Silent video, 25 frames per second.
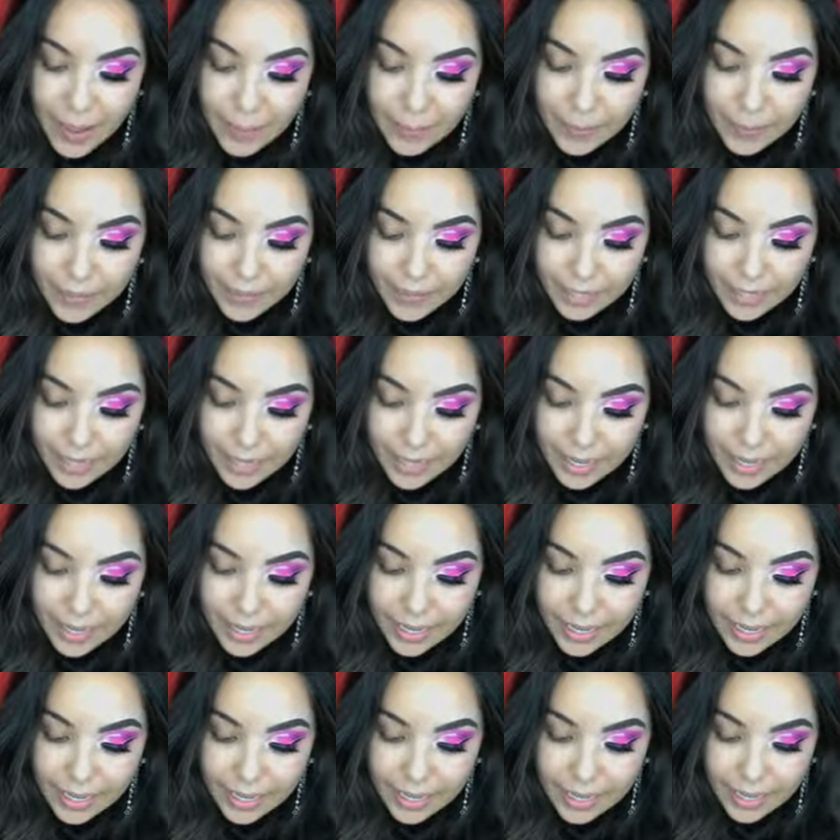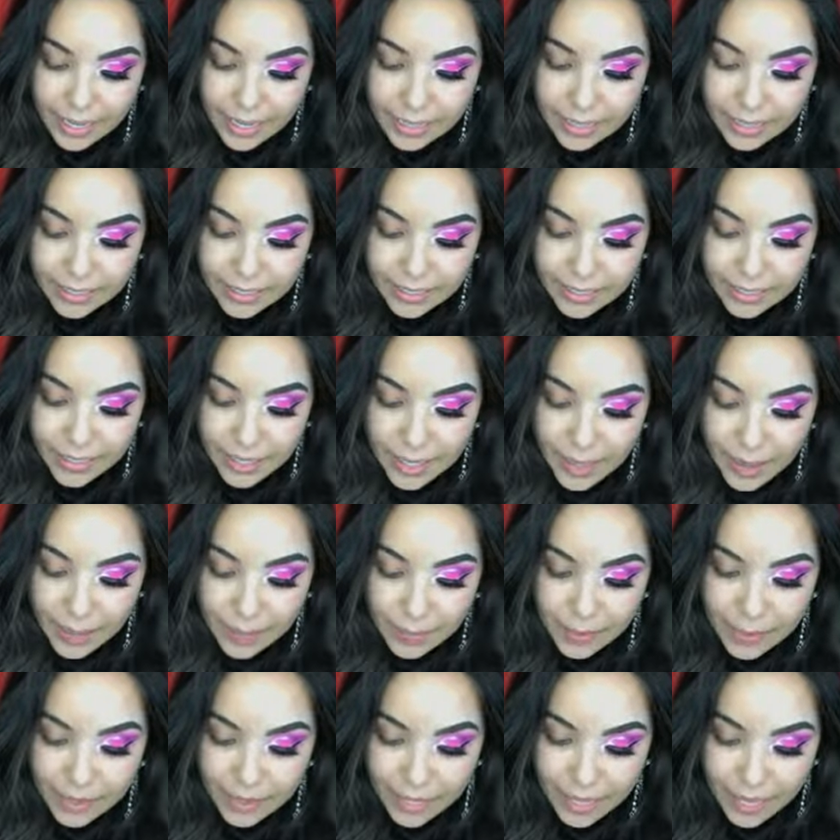Please,
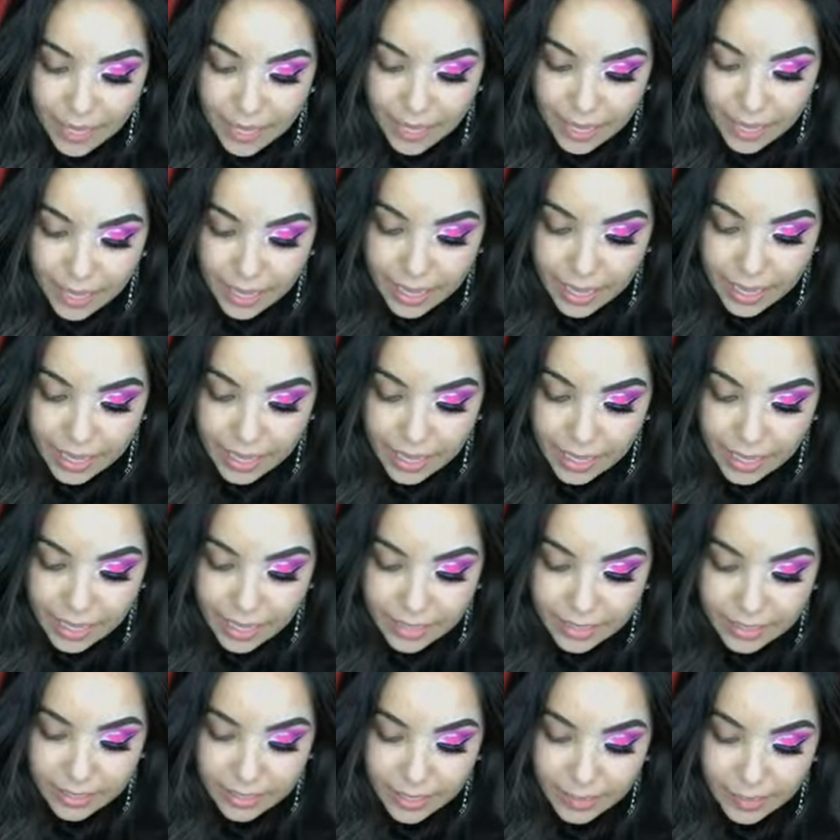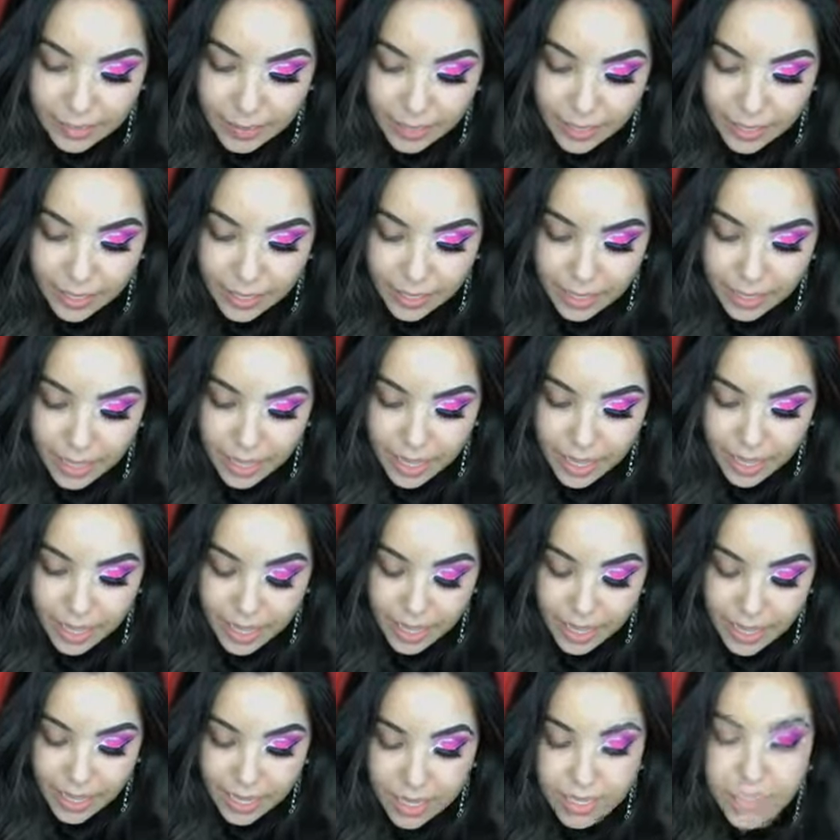please,
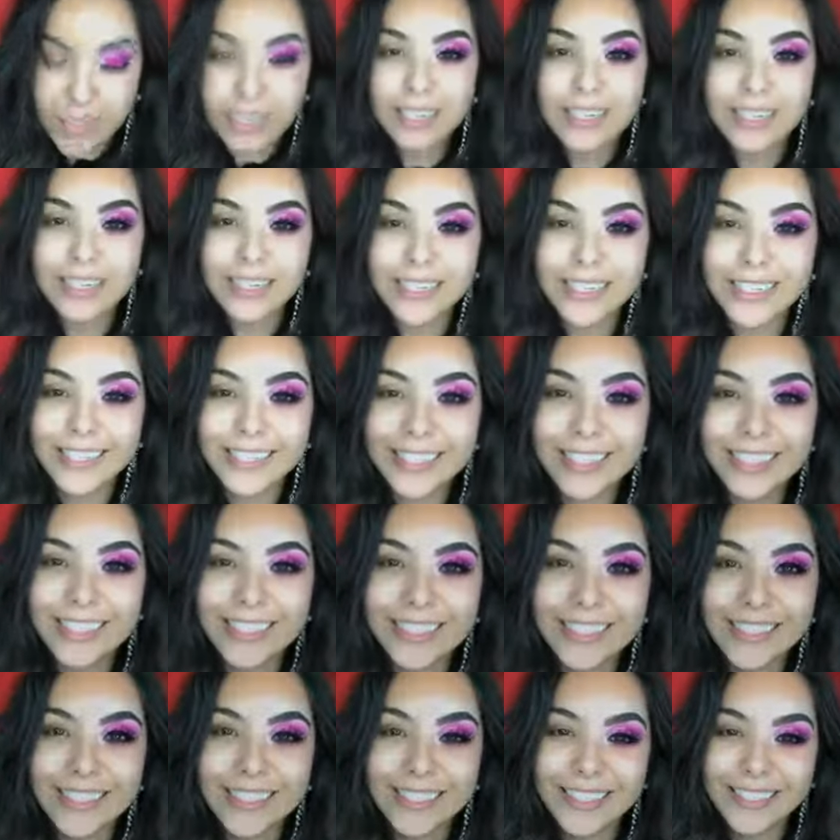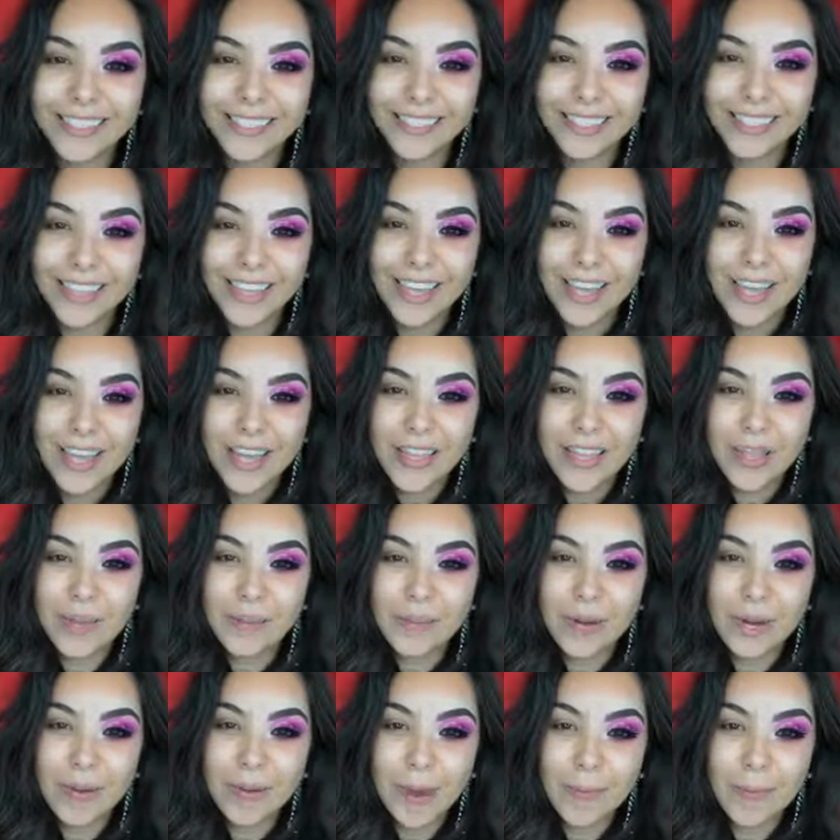please. The
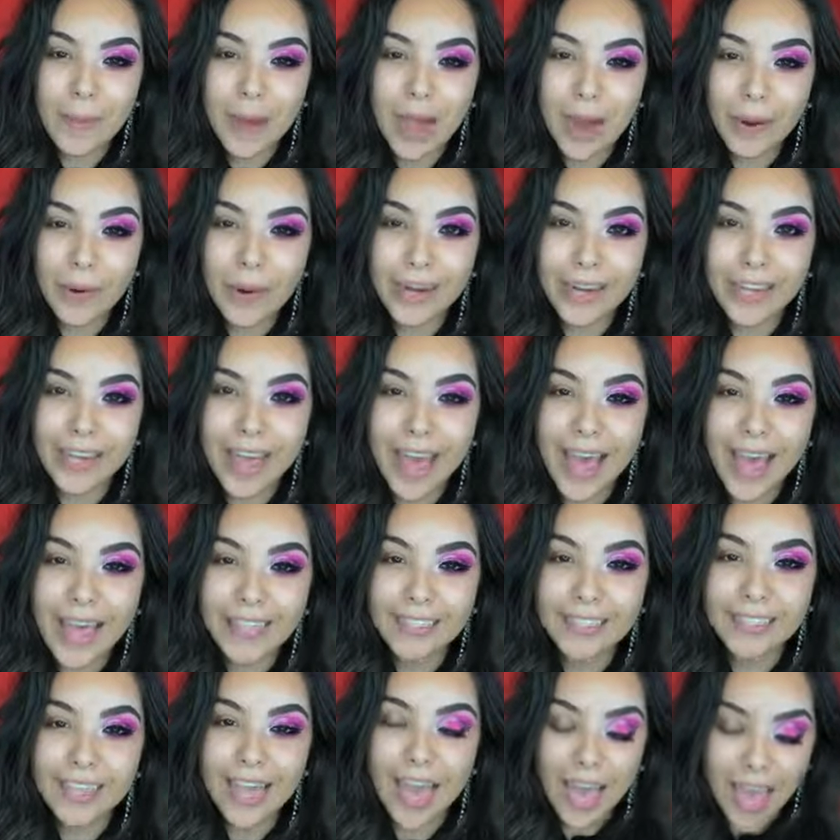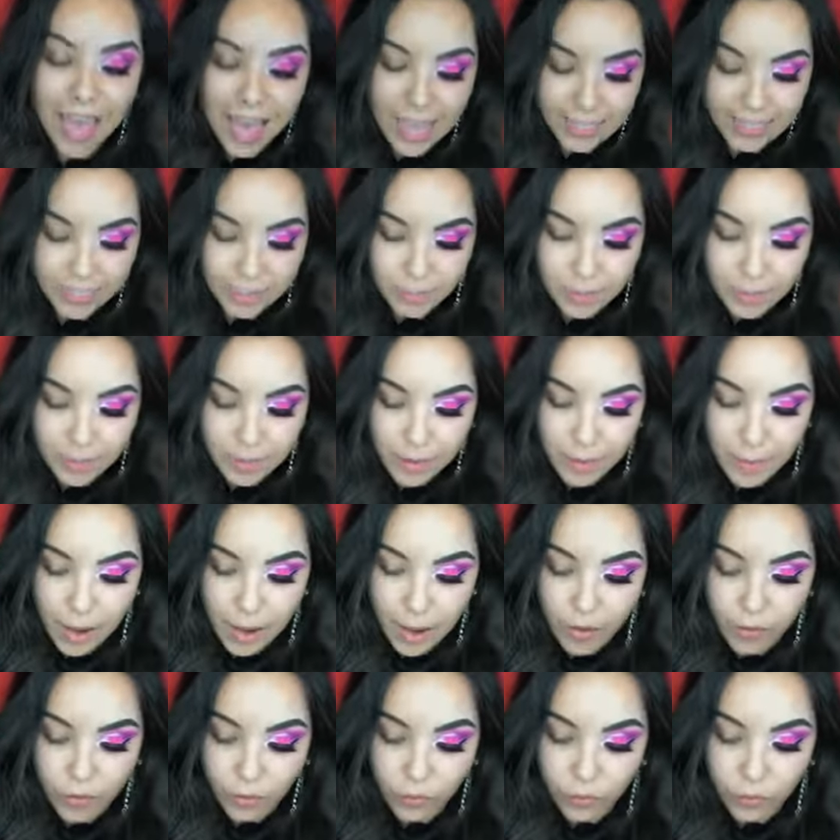Prima Power, yes, yes. Prima
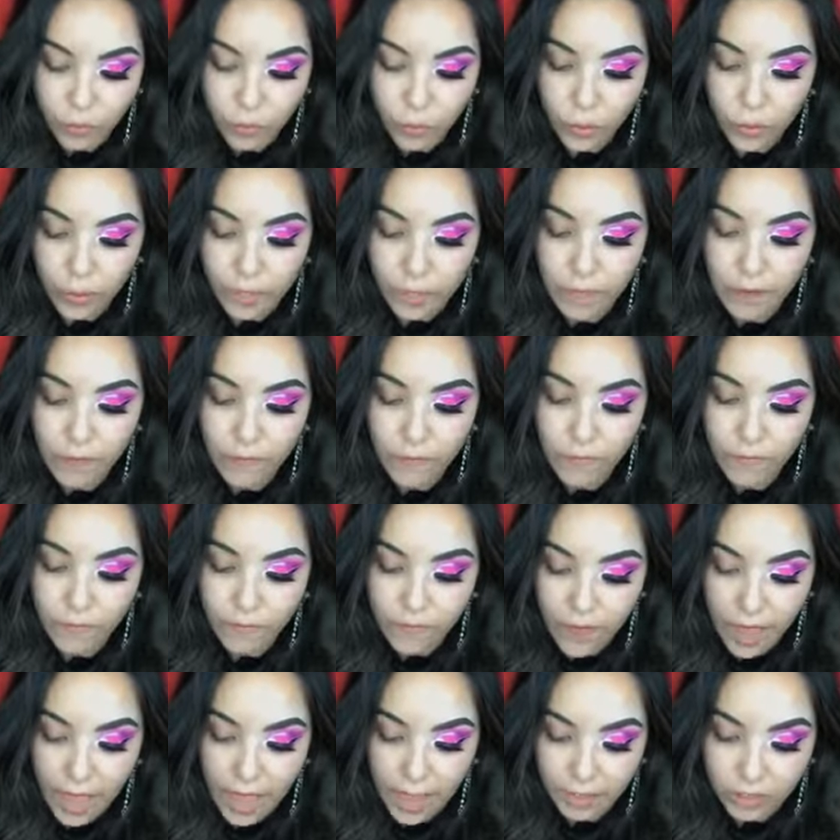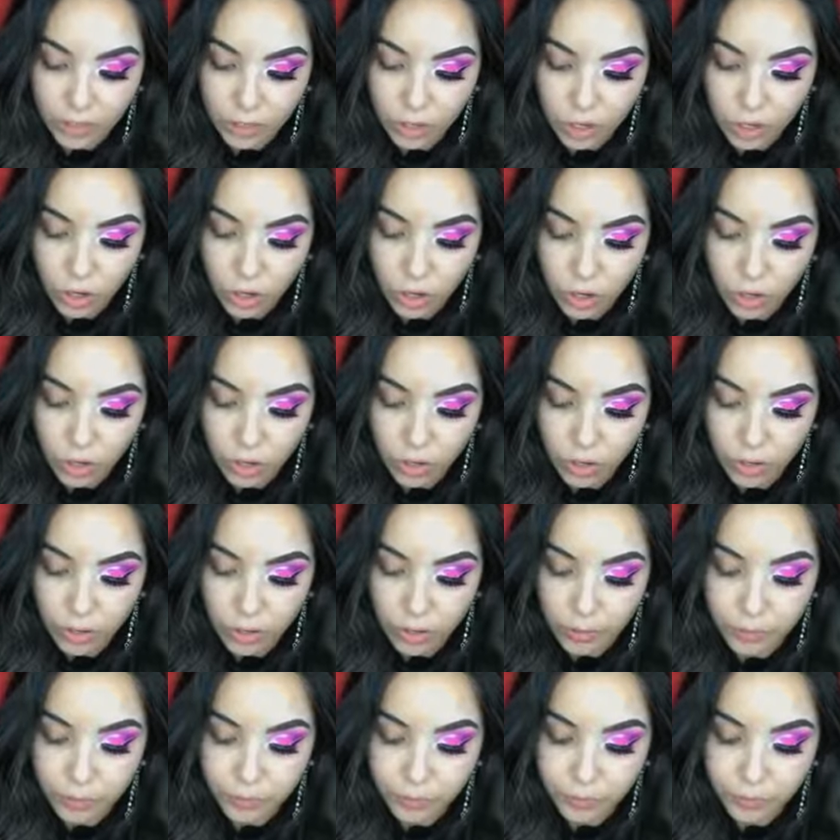Power in full effect, girl.